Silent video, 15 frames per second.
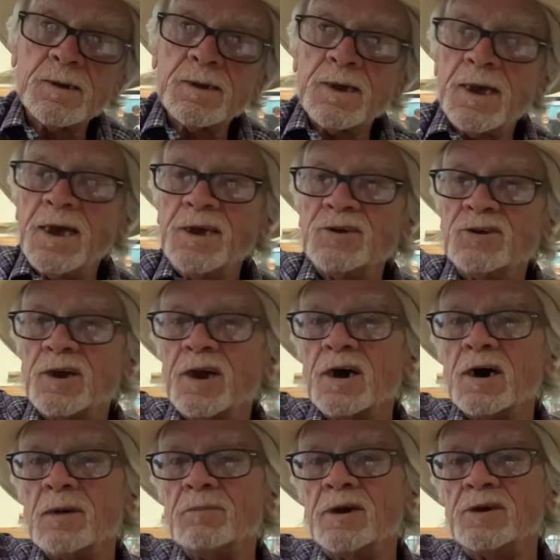Easy
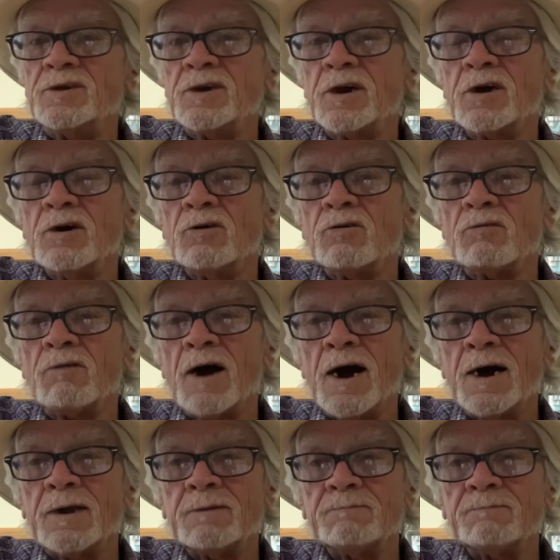come, easy go, right?